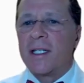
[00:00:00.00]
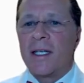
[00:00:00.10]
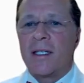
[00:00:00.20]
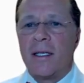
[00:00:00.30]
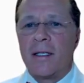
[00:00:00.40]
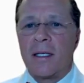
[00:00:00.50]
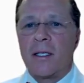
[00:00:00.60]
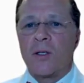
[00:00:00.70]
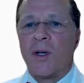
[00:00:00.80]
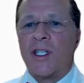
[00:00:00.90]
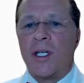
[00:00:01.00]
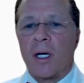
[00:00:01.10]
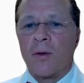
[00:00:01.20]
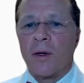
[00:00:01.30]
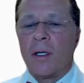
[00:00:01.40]
60s, this is reaching
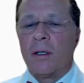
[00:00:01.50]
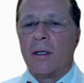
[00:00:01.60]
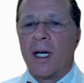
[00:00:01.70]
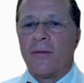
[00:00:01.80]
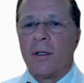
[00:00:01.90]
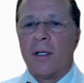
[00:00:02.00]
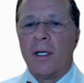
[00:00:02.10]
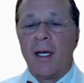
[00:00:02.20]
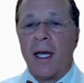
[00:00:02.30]
a critical level.